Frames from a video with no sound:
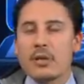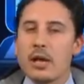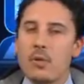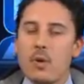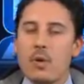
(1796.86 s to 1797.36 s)
He's
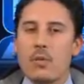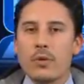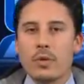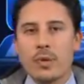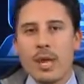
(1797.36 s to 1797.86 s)
like, well,
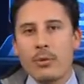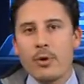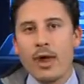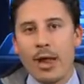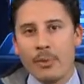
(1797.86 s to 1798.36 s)
would you be
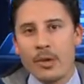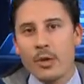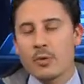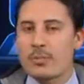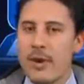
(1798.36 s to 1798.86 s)
able to help
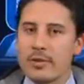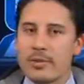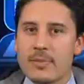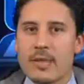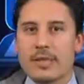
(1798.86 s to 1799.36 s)
me or
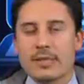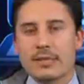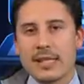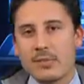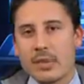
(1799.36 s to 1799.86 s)
sponsor me
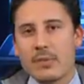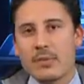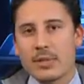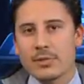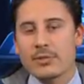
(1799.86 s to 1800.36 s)
to send me to
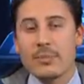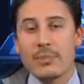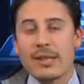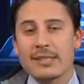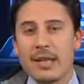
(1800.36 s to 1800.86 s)
the mission
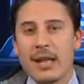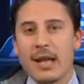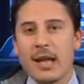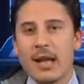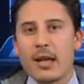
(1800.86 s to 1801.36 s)
trip? And I said,
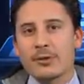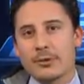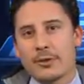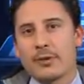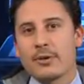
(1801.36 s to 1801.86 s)

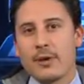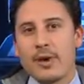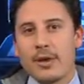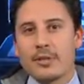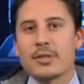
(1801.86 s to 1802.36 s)
sure,
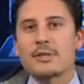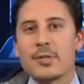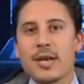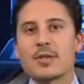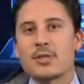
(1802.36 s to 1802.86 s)

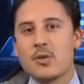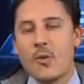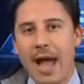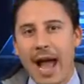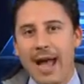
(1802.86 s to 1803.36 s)
just because
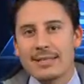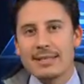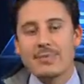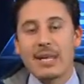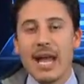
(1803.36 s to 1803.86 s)
you
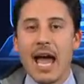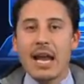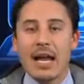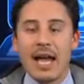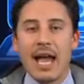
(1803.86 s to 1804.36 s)
asked. But had